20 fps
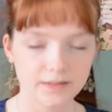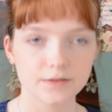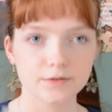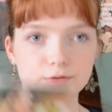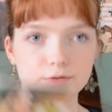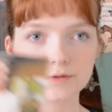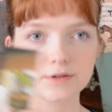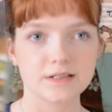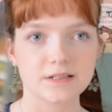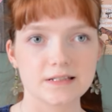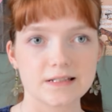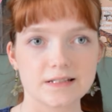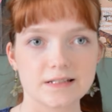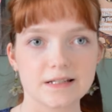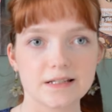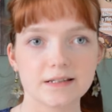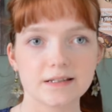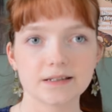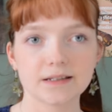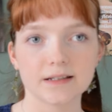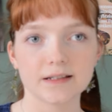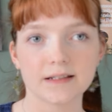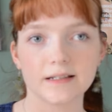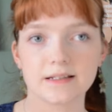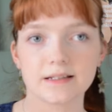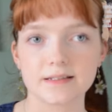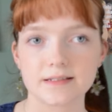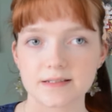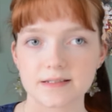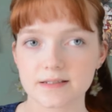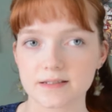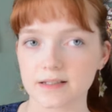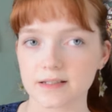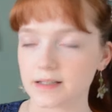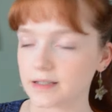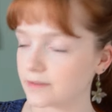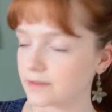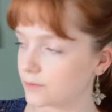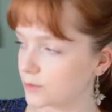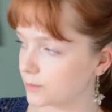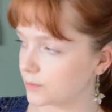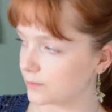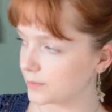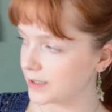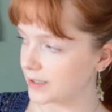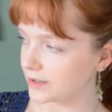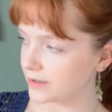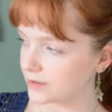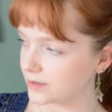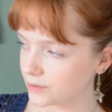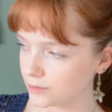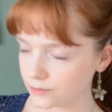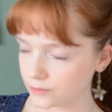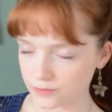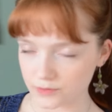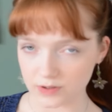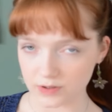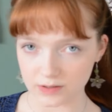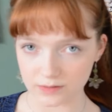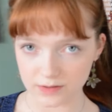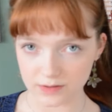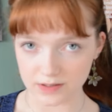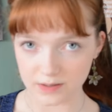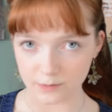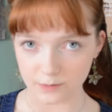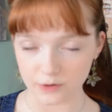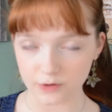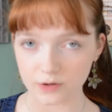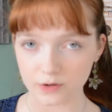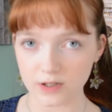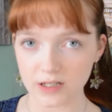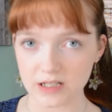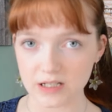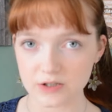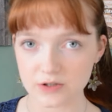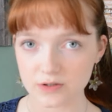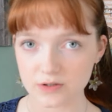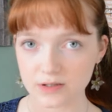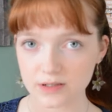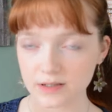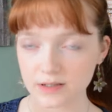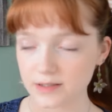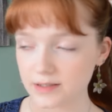So this is it. It's from their new summer collection.